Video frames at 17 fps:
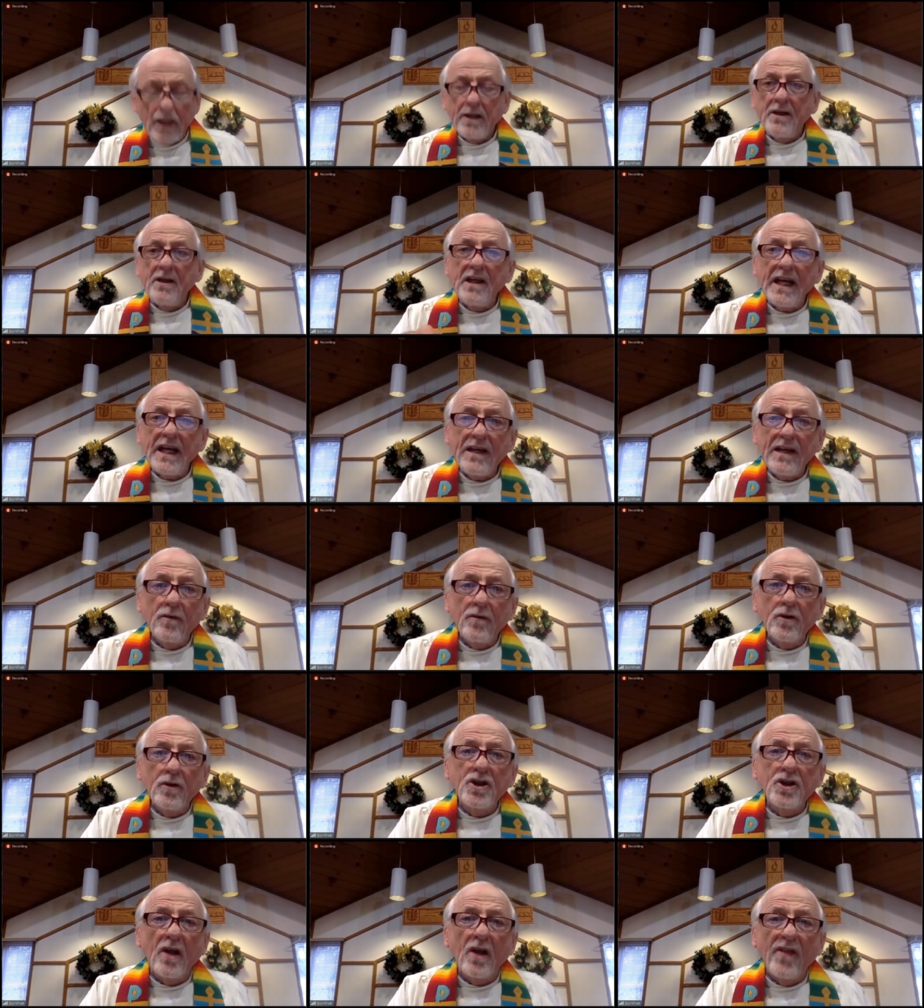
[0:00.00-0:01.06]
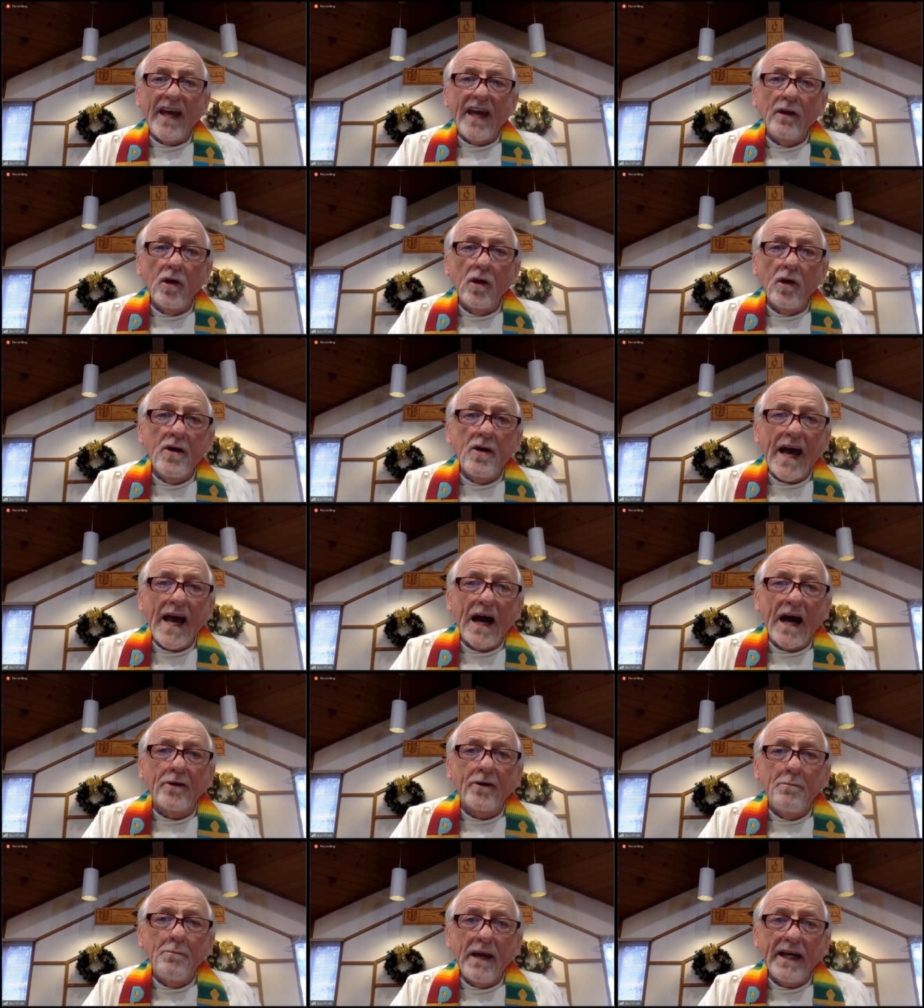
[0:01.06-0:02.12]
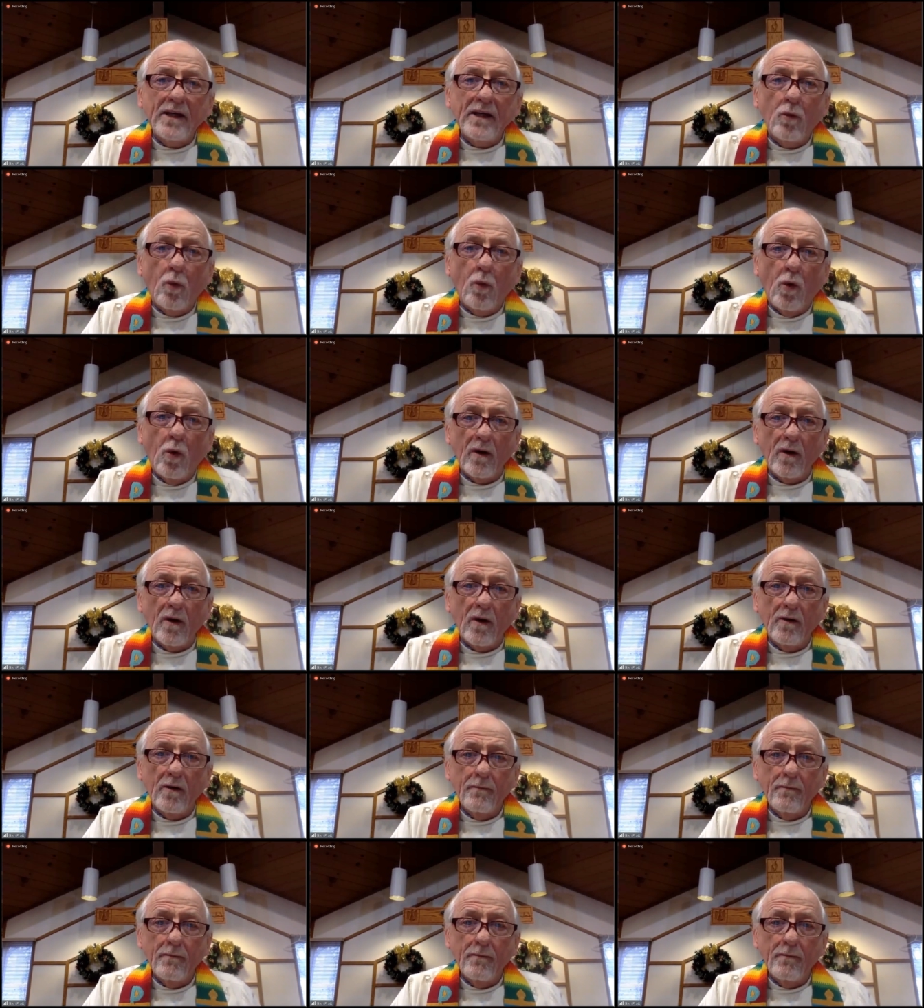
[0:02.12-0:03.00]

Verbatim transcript: Neither shall they learn how to make war,